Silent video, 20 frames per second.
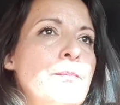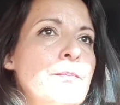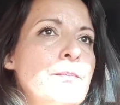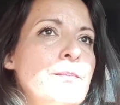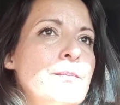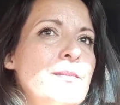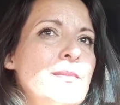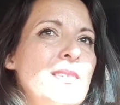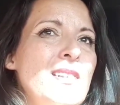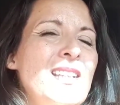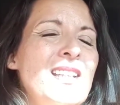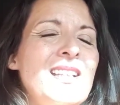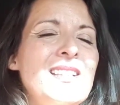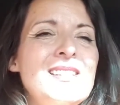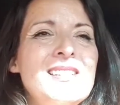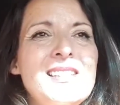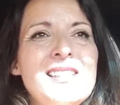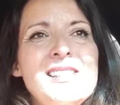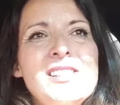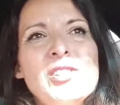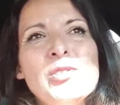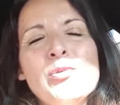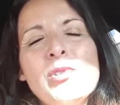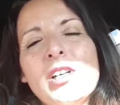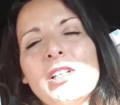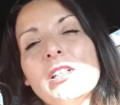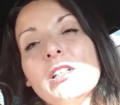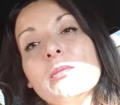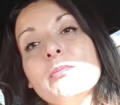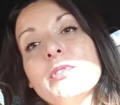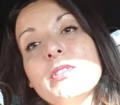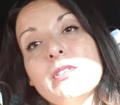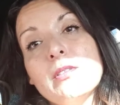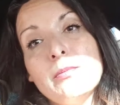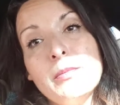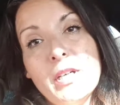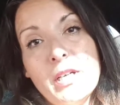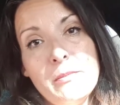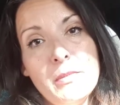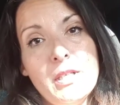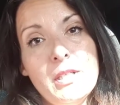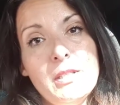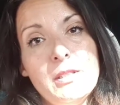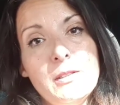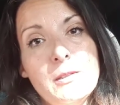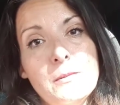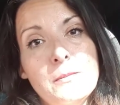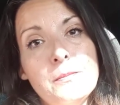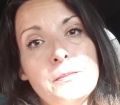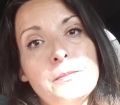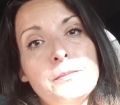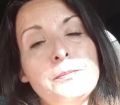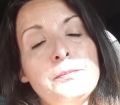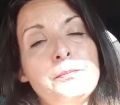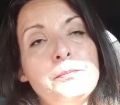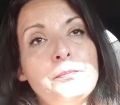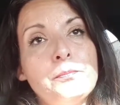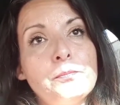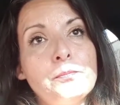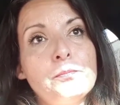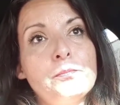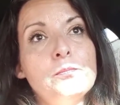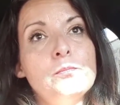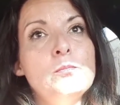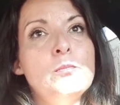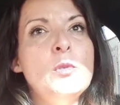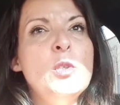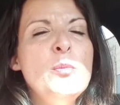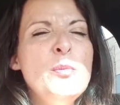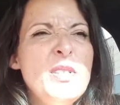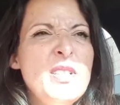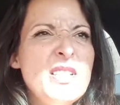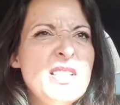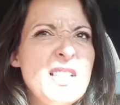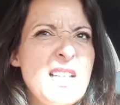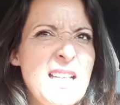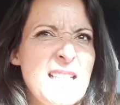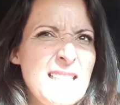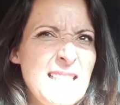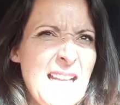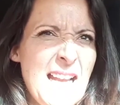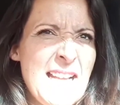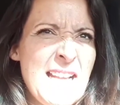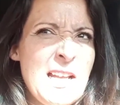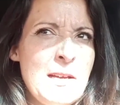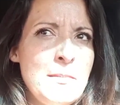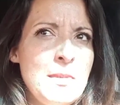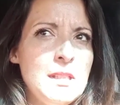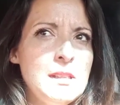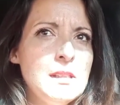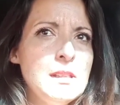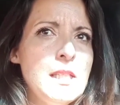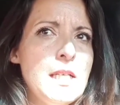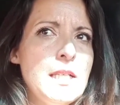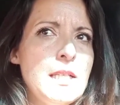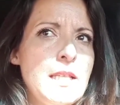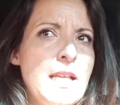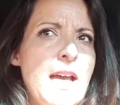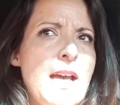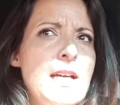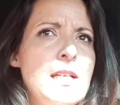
Because this is what comes to my mind. Moments like dynamics like that.